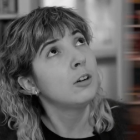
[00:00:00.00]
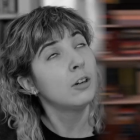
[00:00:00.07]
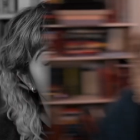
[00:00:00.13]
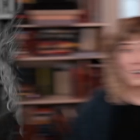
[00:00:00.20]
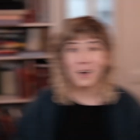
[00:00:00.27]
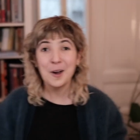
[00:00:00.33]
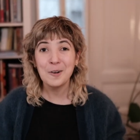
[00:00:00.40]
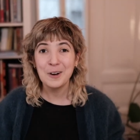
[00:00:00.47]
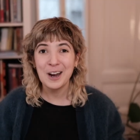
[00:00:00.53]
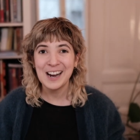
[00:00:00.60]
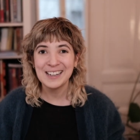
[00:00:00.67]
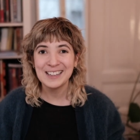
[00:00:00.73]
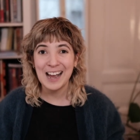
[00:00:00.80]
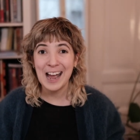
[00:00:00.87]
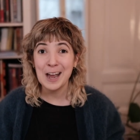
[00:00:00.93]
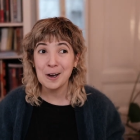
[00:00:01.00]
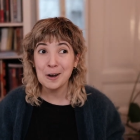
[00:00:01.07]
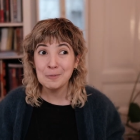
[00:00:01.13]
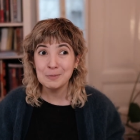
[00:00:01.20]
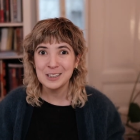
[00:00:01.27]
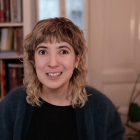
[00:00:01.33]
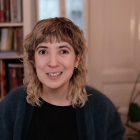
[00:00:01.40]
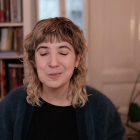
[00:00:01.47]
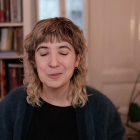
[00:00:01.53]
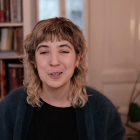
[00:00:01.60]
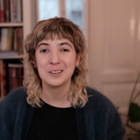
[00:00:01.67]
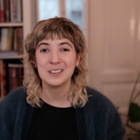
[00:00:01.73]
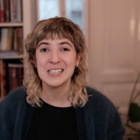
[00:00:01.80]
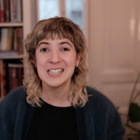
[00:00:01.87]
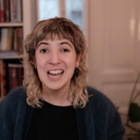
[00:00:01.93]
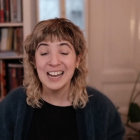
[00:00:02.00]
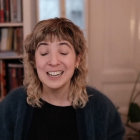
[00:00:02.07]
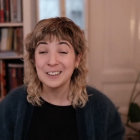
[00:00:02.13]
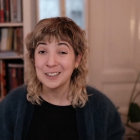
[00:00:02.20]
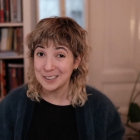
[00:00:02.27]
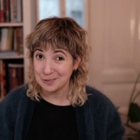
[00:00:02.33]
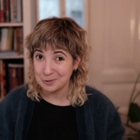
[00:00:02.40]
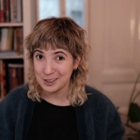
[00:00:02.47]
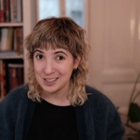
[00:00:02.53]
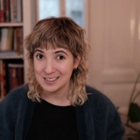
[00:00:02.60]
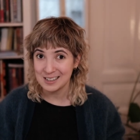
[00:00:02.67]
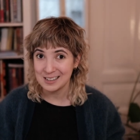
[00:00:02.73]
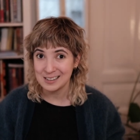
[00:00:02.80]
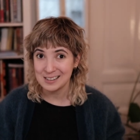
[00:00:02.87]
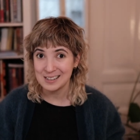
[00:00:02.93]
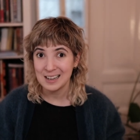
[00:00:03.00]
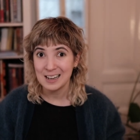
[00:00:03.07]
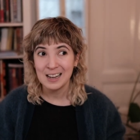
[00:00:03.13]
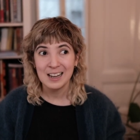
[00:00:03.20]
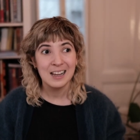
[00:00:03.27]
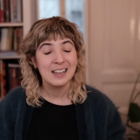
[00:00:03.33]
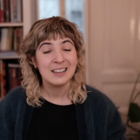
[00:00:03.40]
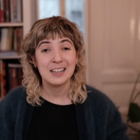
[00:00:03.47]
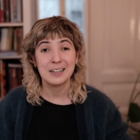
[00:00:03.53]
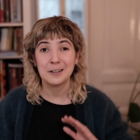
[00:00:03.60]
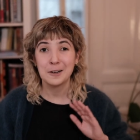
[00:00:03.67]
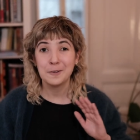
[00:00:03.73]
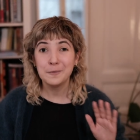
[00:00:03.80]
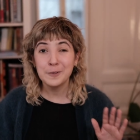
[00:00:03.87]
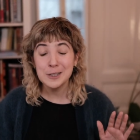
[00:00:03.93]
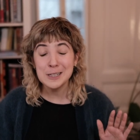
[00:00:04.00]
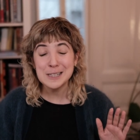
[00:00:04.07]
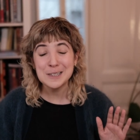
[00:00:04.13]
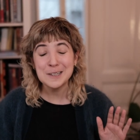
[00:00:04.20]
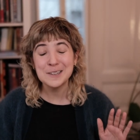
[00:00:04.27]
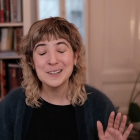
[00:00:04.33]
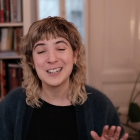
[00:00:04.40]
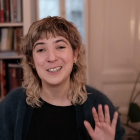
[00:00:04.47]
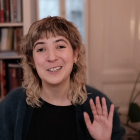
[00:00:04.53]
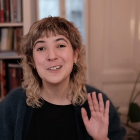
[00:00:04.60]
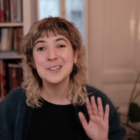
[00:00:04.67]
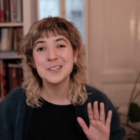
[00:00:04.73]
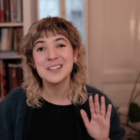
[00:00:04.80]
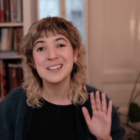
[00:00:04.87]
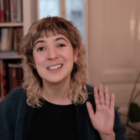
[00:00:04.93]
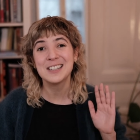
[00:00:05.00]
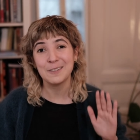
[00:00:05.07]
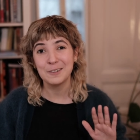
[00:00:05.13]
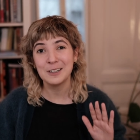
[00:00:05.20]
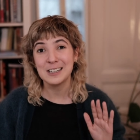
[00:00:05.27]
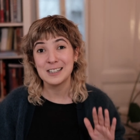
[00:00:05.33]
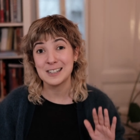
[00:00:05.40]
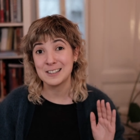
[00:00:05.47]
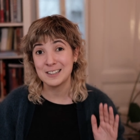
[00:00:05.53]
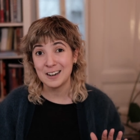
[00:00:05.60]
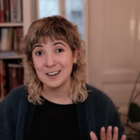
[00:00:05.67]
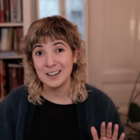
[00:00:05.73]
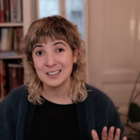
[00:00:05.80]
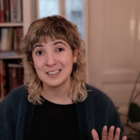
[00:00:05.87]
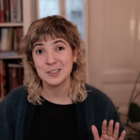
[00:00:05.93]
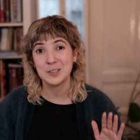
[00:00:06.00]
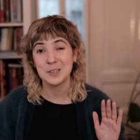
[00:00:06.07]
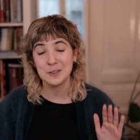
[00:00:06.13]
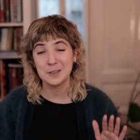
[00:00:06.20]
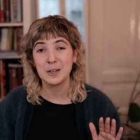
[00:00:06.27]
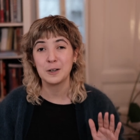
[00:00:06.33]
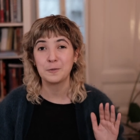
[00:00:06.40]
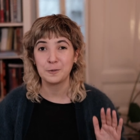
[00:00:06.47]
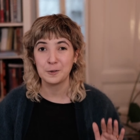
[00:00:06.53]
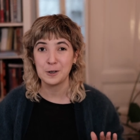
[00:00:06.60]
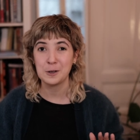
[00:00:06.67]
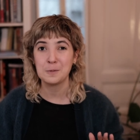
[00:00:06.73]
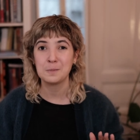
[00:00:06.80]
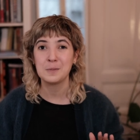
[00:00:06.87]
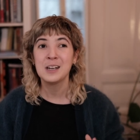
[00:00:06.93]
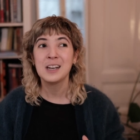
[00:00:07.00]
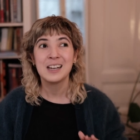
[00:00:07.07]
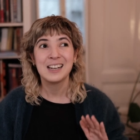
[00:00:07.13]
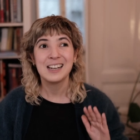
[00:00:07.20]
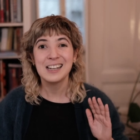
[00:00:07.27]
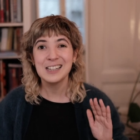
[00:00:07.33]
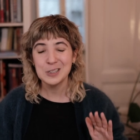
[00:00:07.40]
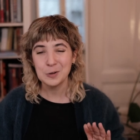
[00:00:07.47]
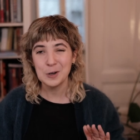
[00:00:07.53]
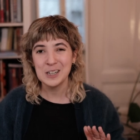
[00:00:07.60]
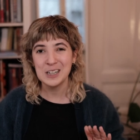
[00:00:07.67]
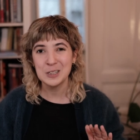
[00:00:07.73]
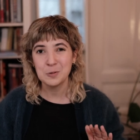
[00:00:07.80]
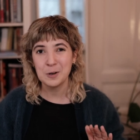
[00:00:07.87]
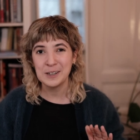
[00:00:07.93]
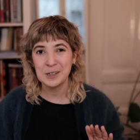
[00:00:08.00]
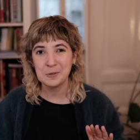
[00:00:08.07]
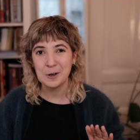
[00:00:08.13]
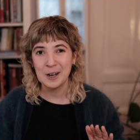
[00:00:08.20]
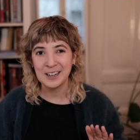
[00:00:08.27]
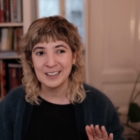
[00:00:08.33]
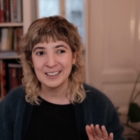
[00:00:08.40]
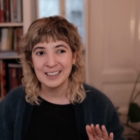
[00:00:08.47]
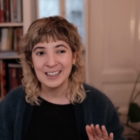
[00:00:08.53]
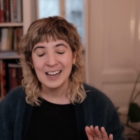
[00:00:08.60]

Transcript: All right, I hope these were 10 good reasons that convinced you that you should definitely start shooting film in 2021.